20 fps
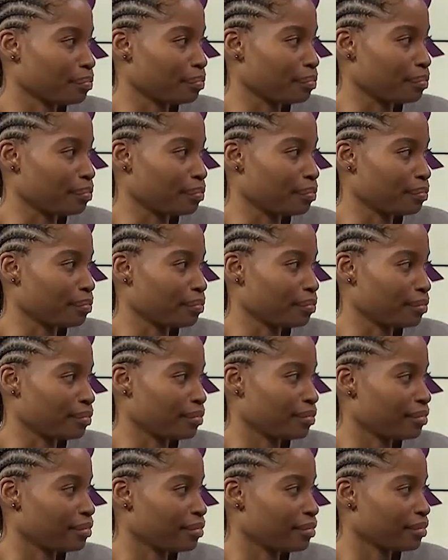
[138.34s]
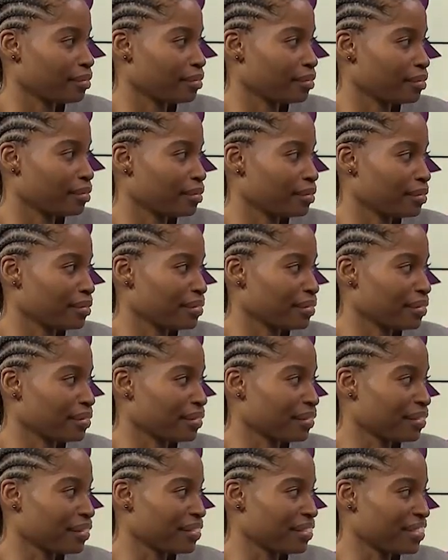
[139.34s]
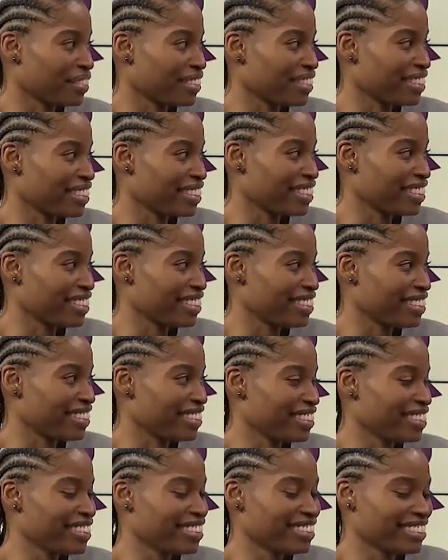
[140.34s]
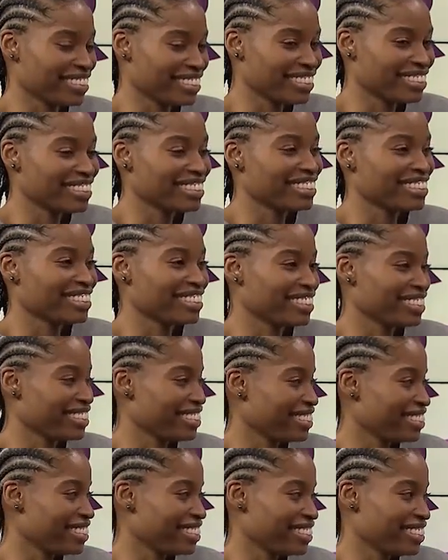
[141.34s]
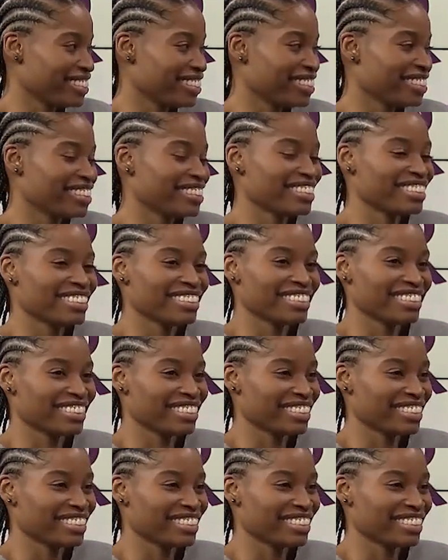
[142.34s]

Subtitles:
The person shown says nothing.